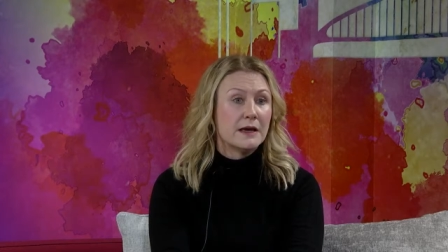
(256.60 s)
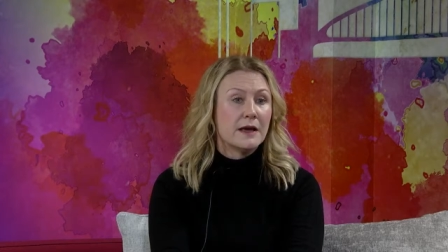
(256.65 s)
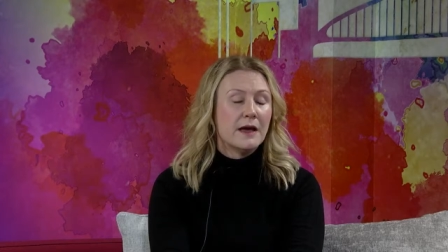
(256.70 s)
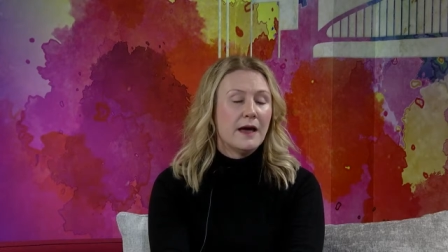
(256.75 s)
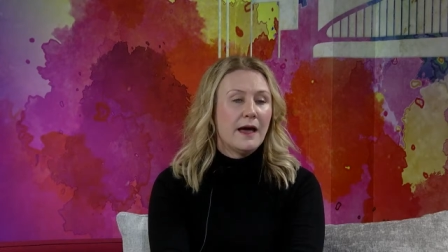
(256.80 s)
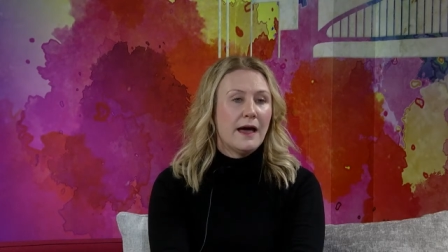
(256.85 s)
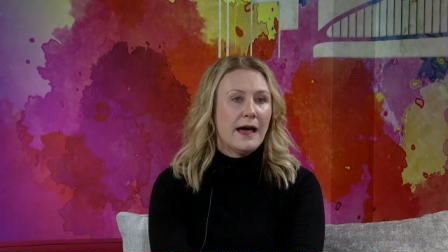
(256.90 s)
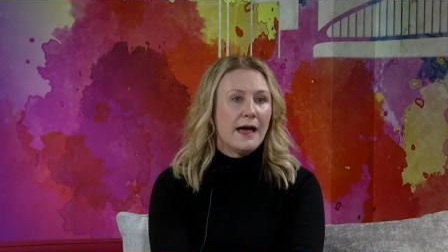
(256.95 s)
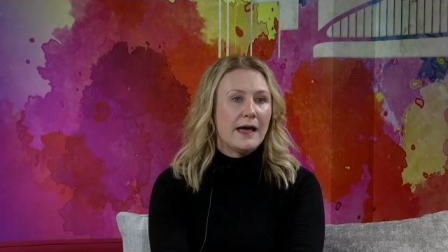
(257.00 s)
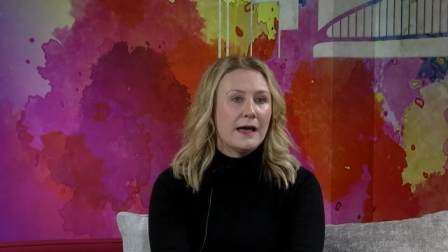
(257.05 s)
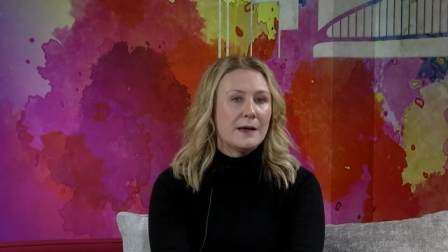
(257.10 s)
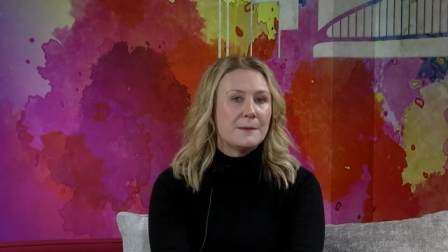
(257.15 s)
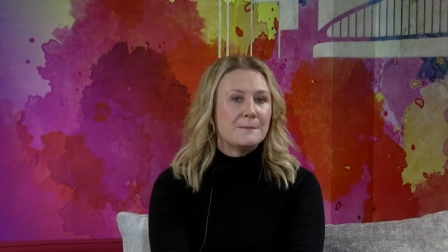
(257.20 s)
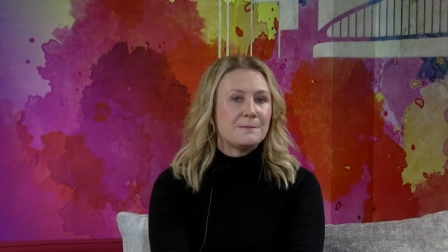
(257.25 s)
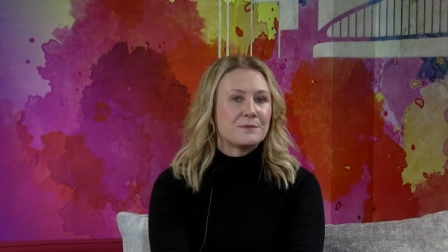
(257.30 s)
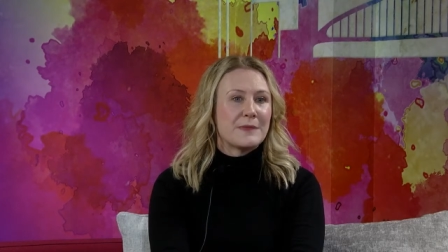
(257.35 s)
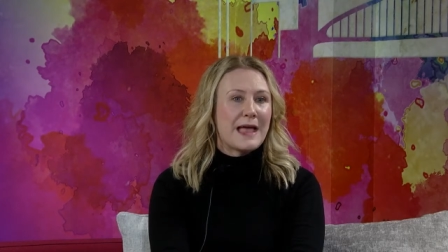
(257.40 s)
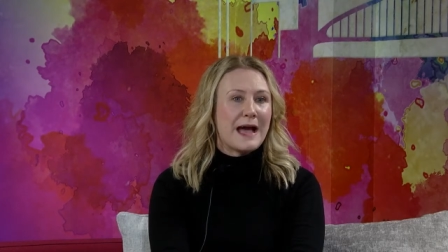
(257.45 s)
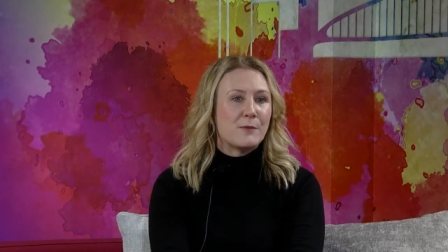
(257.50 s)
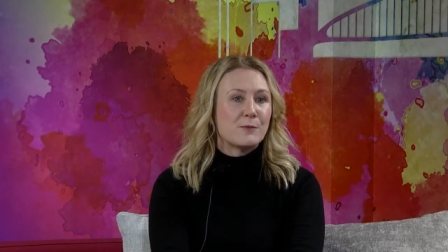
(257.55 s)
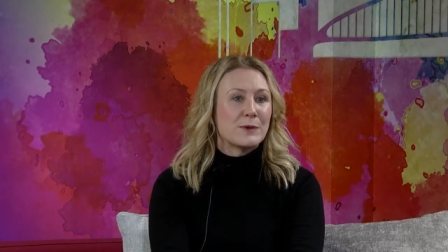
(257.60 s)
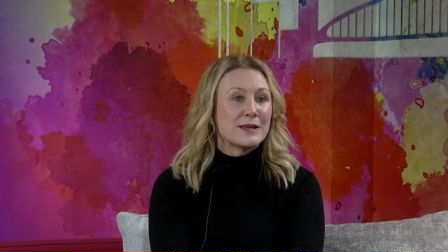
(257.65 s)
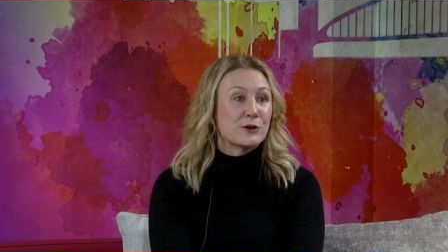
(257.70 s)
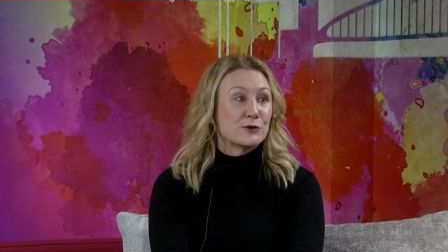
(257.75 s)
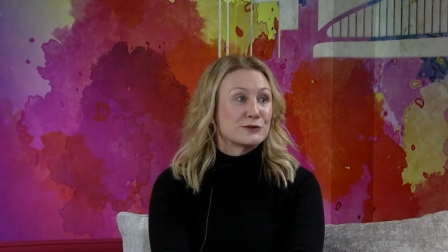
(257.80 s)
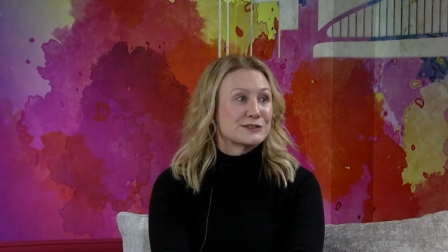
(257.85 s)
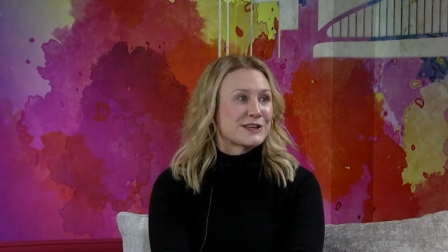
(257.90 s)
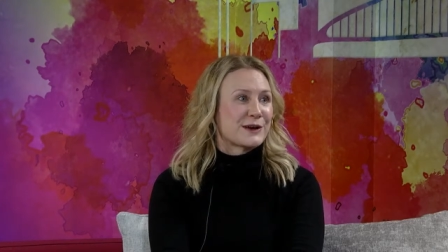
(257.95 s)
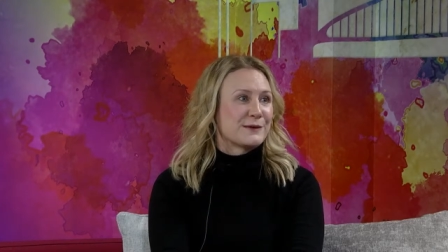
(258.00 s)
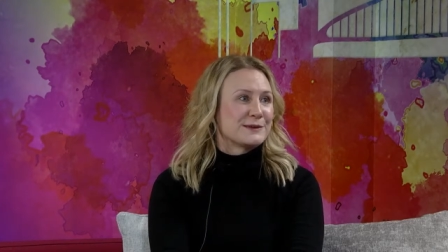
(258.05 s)
and we
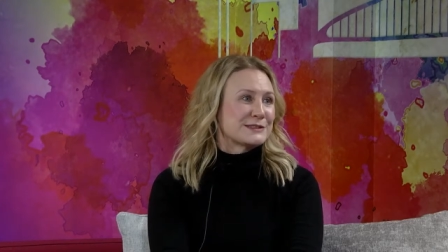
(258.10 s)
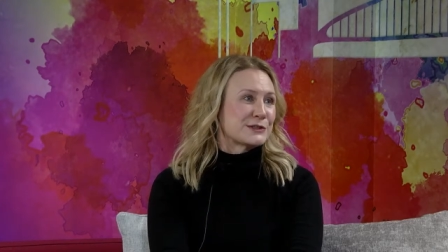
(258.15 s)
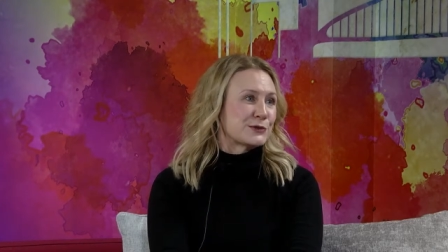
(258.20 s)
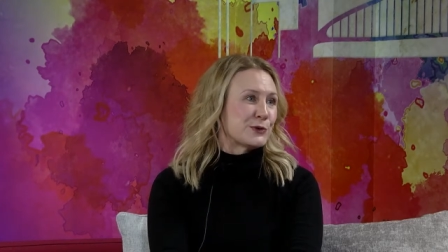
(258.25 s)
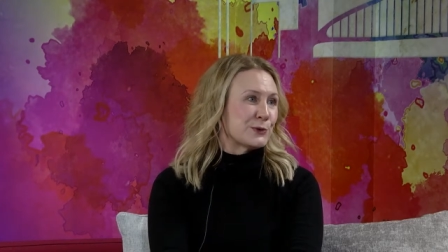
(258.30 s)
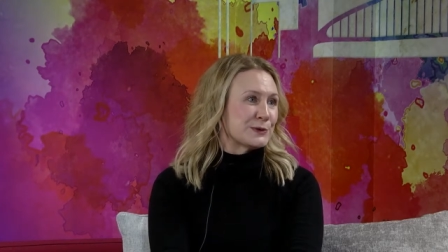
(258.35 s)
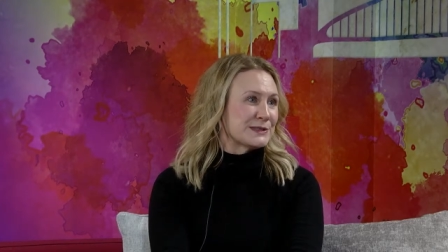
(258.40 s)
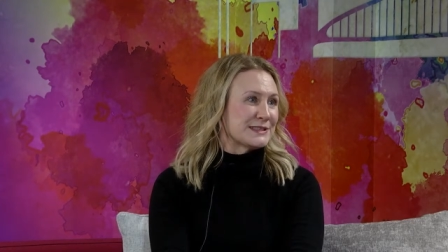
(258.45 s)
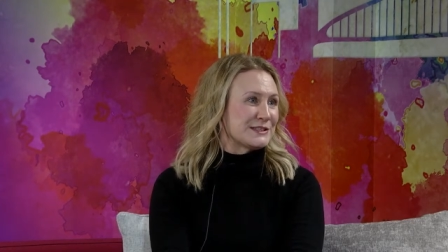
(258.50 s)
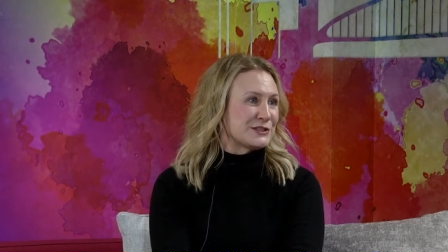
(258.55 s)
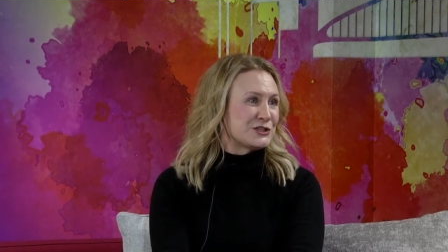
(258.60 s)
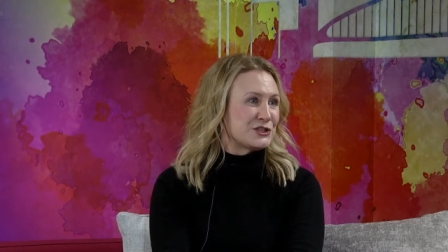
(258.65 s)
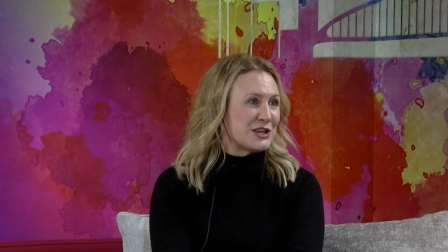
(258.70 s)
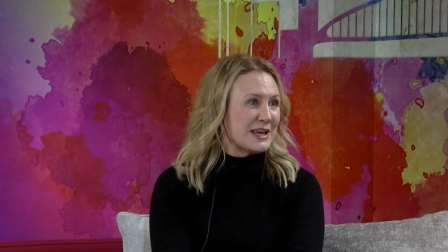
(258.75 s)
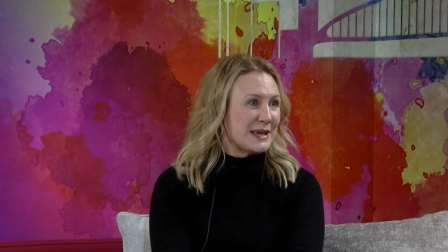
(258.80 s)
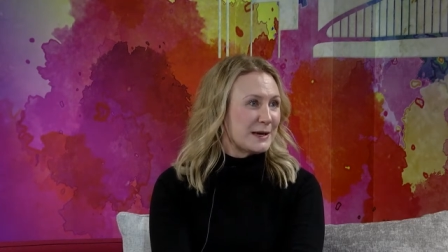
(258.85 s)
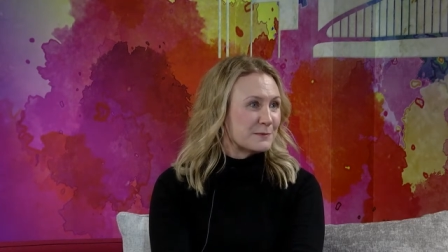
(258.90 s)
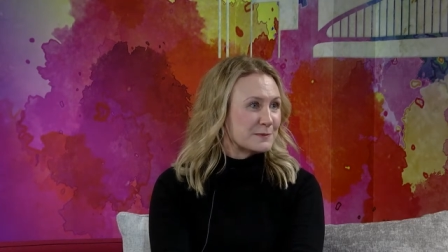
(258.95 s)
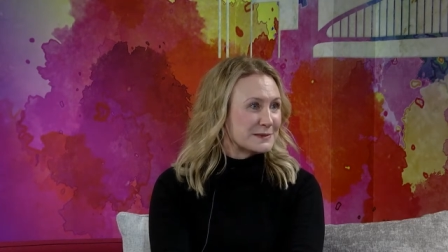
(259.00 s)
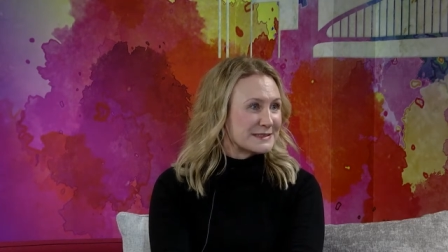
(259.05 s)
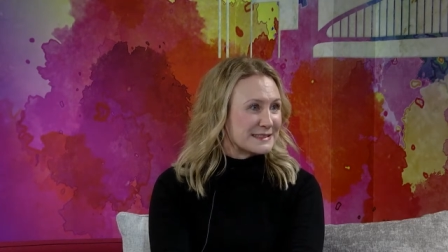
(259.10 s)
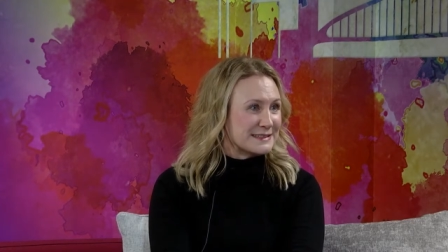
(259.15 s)
got to go and tour the ships